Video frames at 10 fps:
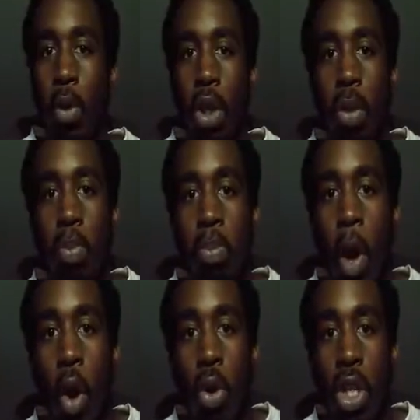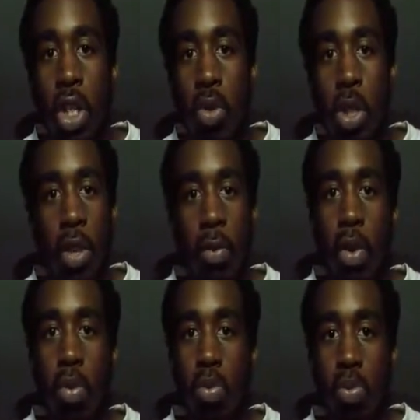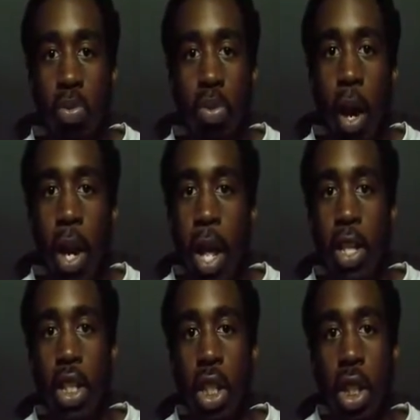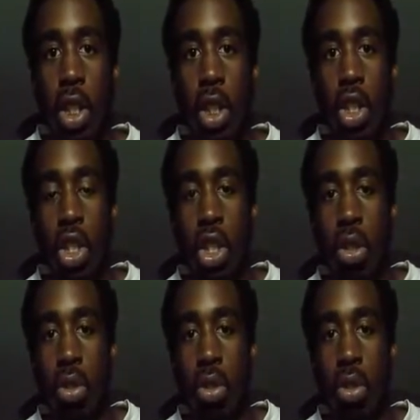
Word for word: rainbow-looking ponies with different bright-ass